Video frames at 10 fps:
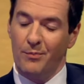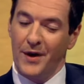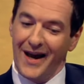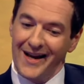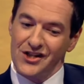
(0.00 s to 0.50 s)
In,
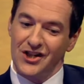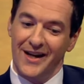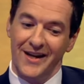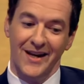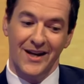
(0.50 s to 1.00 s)
but
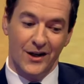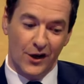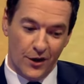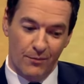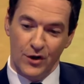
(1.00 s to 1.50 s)
actually,
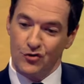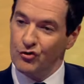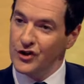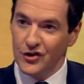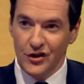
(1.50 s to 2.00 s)
look at the most
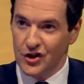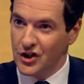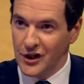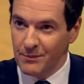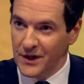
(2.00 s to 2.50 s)
recent
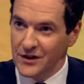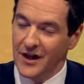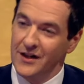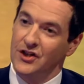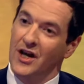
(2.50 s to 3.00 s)
GDP
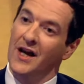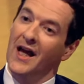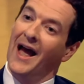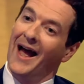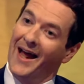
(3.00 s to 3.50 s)
data. No, no,
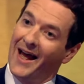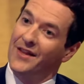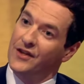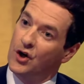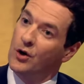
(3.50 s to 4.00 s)
I know all
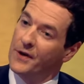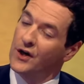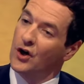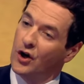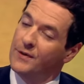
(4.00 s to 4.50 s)
that. I'm
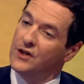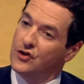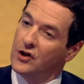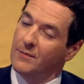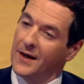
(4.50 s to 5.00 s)
more
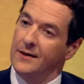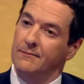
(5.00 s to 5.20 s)
concerned about better.